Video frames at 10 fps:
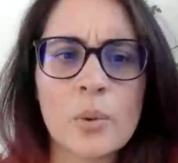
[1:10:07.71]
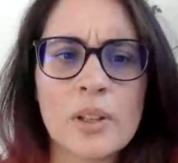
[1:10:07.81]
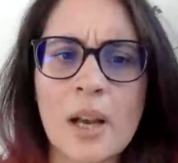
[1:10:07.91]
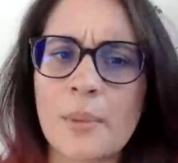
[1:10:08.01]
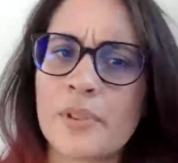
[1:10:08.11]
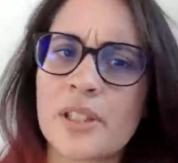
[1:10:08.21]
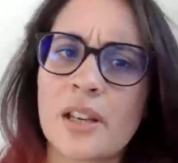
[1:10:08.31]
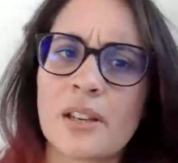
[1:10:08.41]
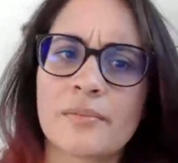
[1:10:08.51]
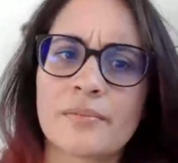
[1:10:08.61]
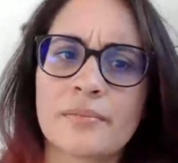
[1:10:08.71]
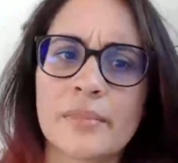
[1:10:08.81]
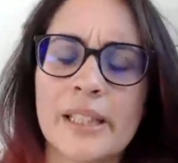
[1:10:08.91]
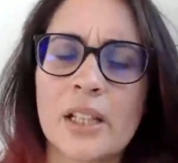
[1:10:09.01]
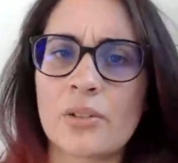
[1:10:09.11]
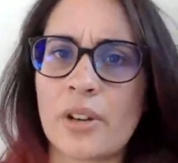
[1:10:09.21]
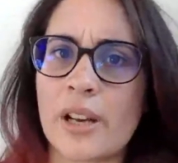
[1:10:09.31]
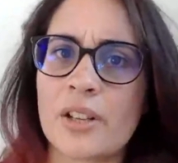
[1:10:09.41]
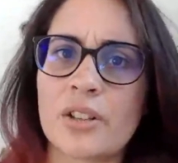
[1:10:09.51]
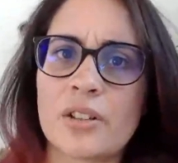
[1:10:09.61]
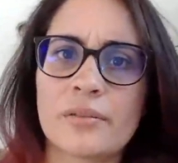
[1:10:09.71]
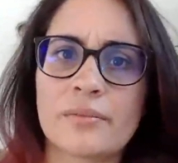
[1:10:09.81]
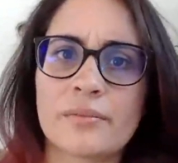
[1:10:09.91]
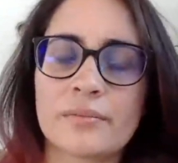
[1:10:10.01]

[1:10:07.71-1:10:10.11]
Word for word: Who will comfort her in her rage?